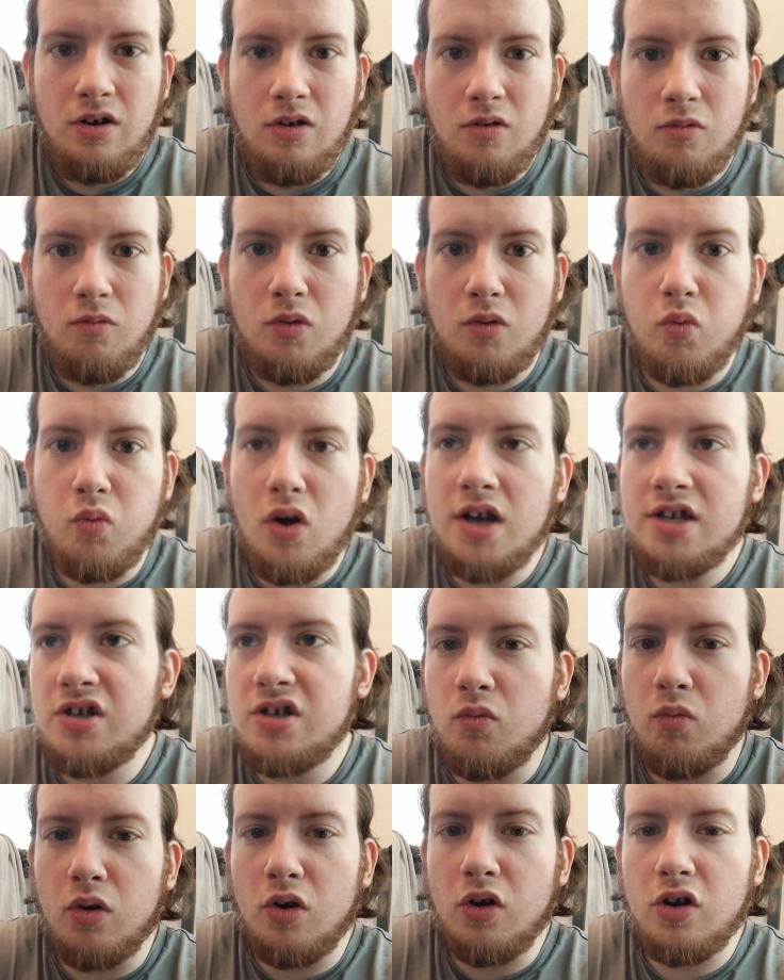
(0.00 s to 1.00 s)
would want to
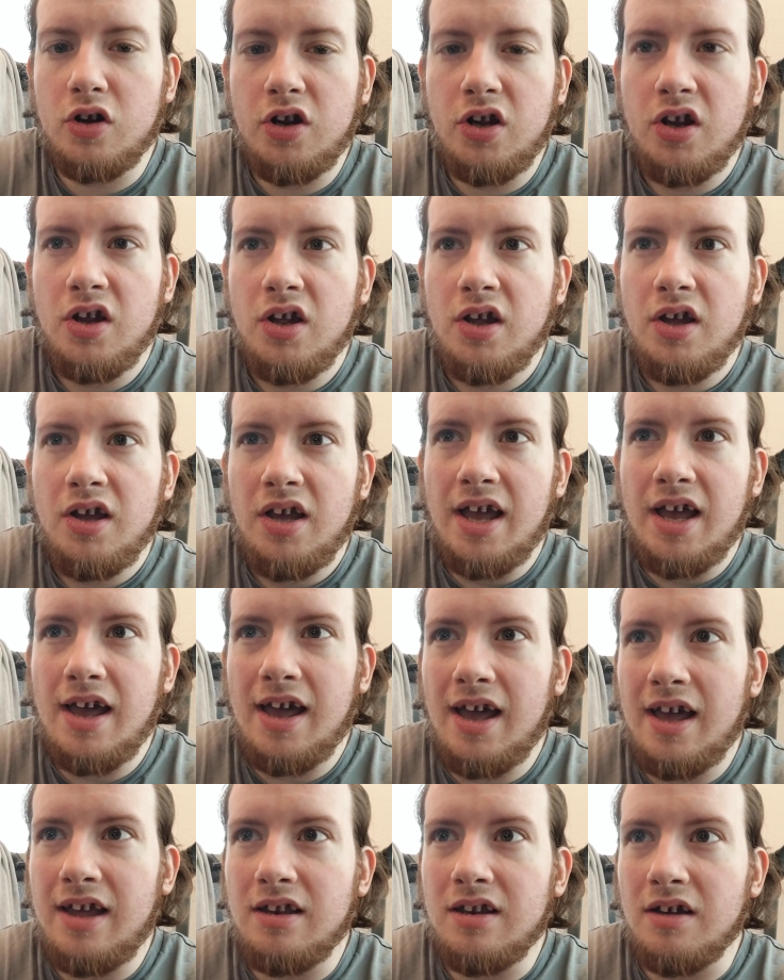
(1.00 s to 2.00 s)
work
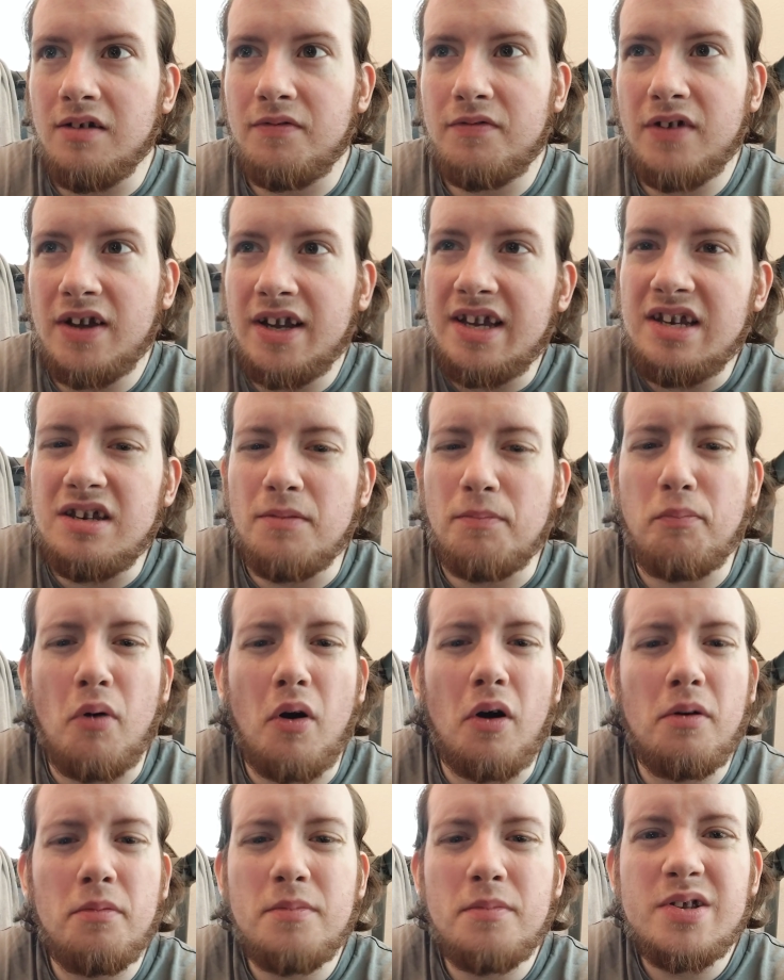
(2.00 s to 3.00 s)
at a fucking
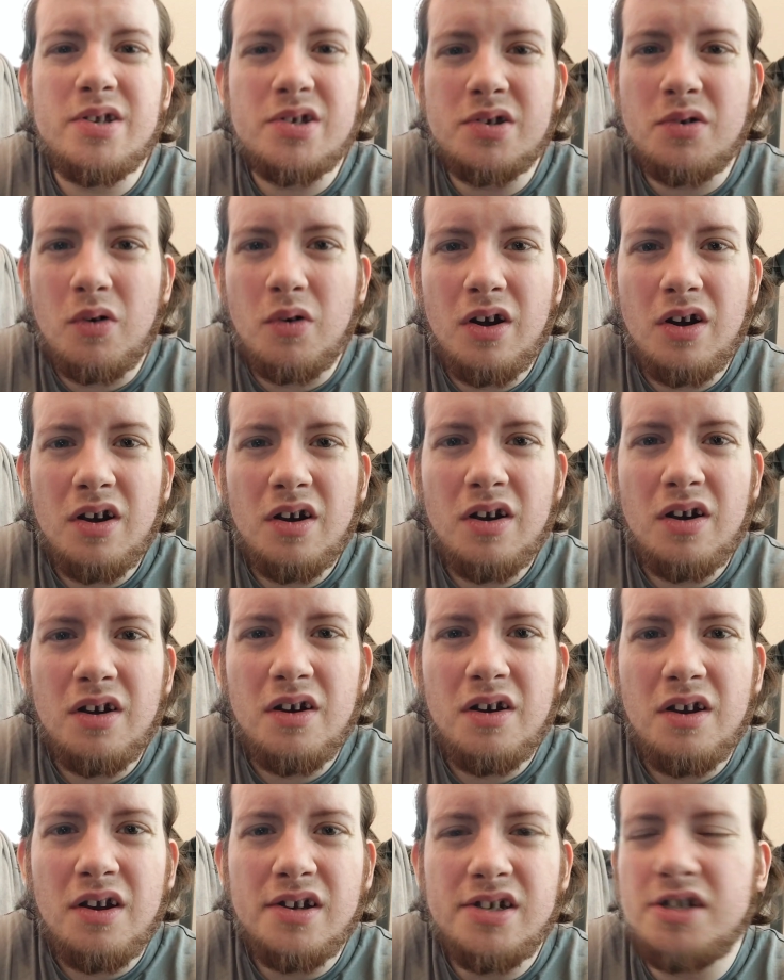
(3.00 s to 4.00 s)
department store?
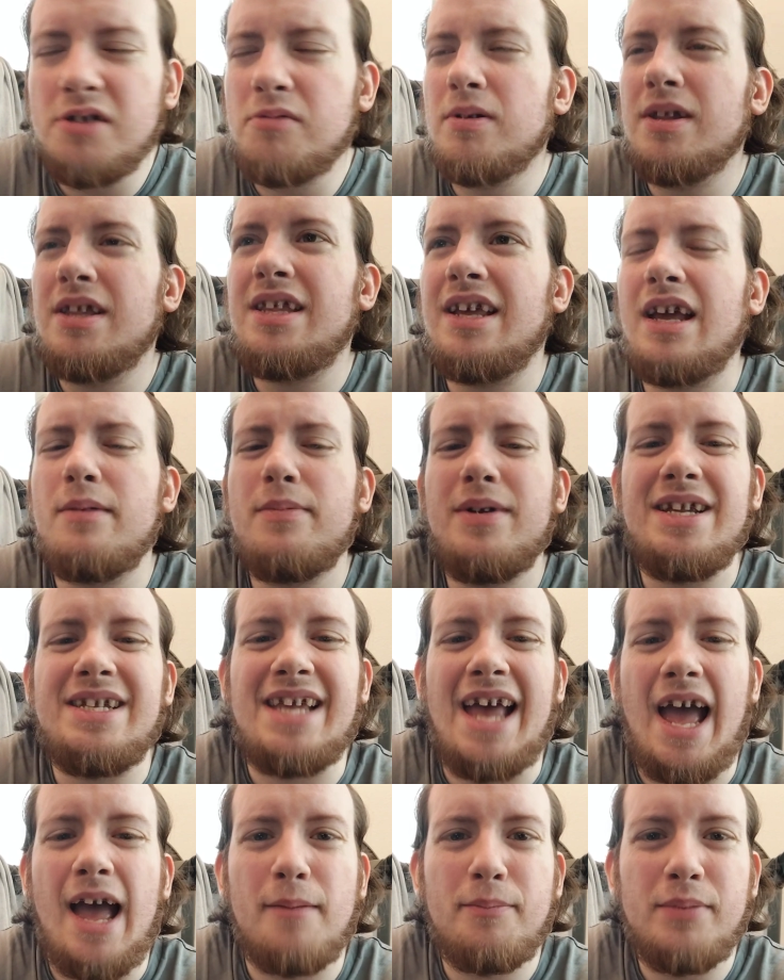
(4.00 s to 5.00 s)
Do you really think anybody's
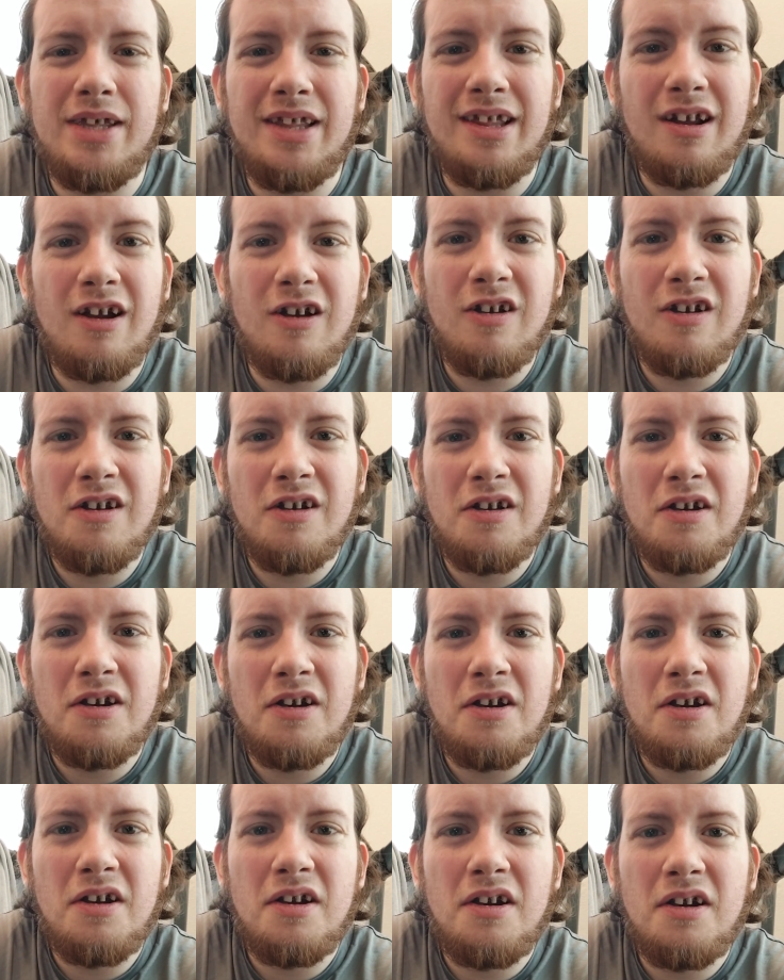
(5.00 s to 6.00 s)
happy there?
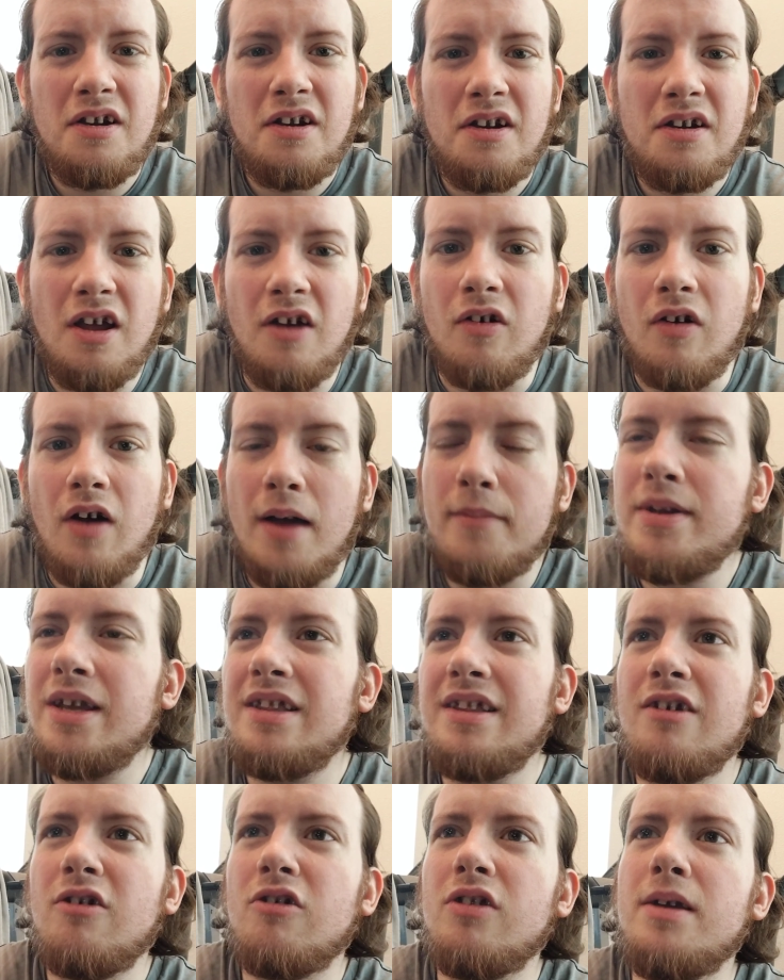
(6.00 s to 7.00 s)
No, I mean,
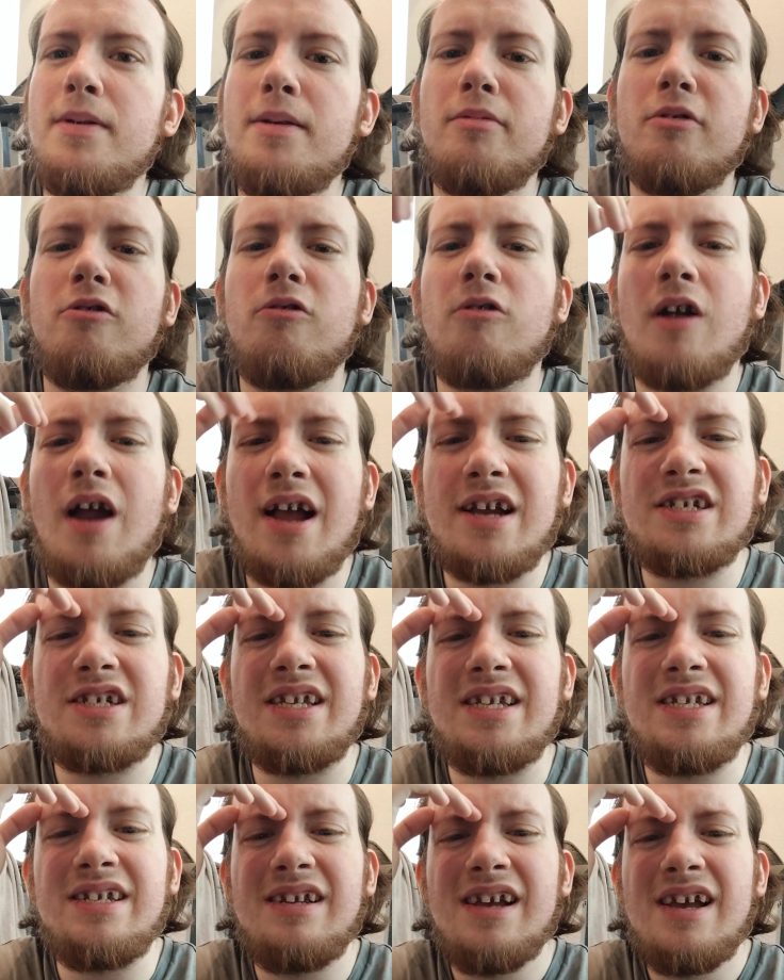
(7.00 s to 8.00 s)
the only people who are
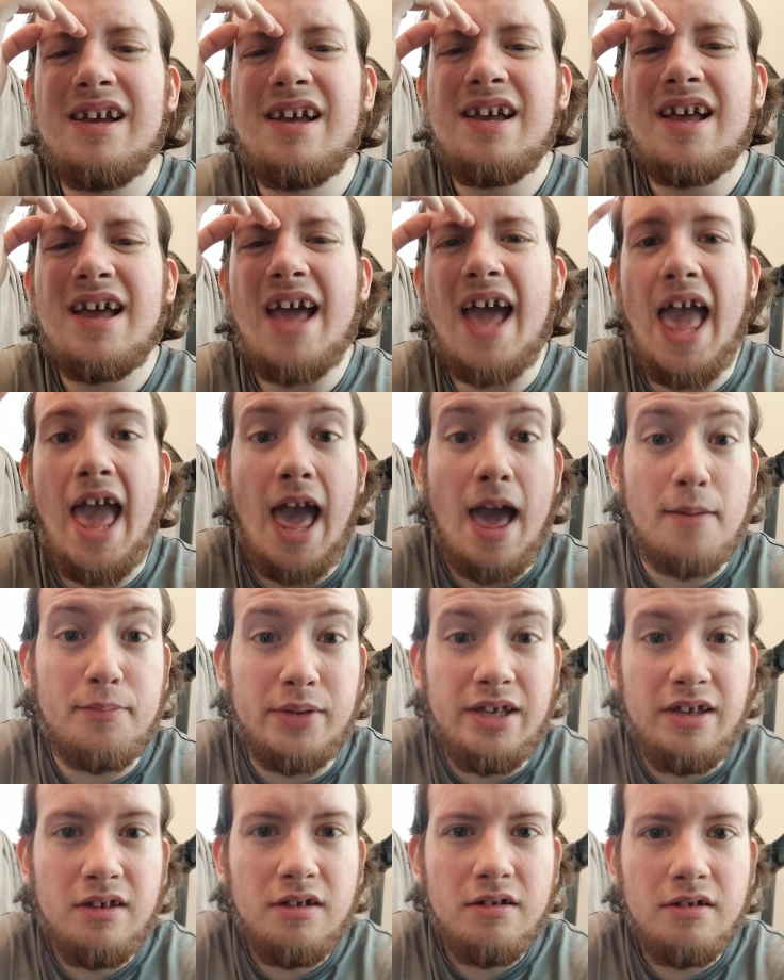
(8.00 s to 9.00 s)
actually
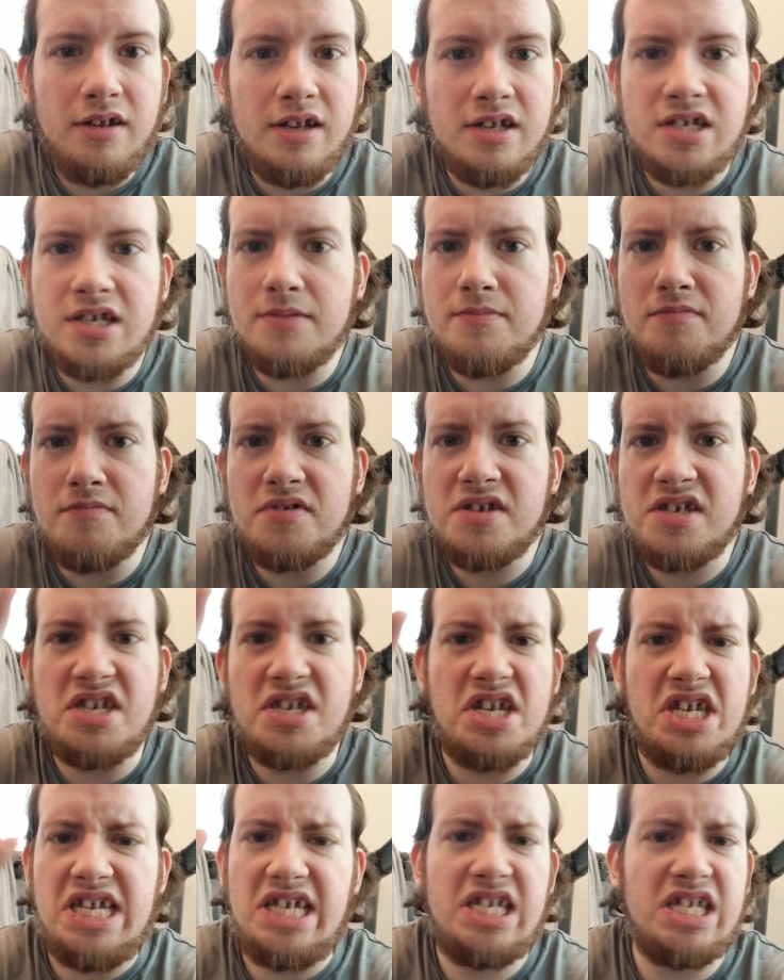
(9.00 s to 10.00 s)
happy in some
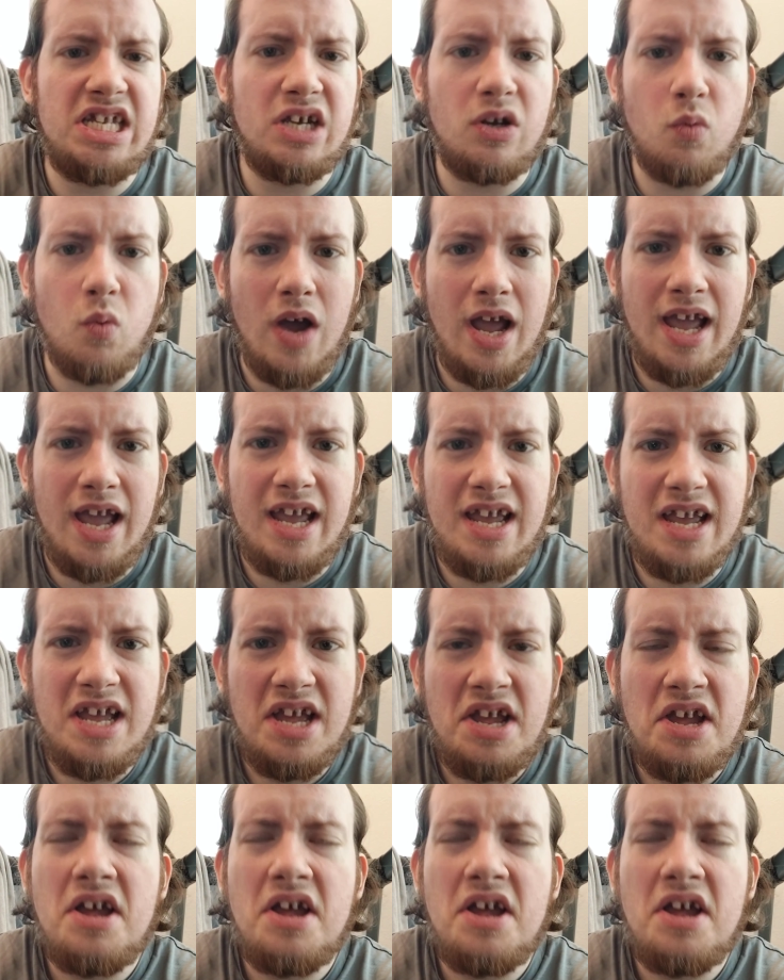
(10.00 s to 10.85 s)
sadistic way